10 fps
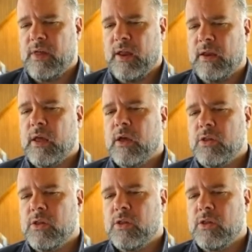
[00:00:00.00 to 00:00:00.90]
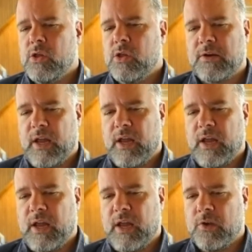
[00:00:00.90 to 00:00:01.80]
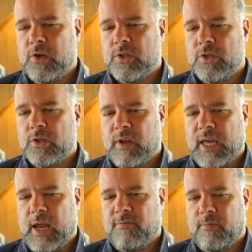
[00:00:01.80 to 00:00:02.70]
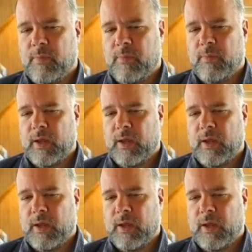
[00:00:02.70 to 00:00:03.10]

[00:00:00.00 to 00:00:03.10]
rather than the old psychodynamic views where they came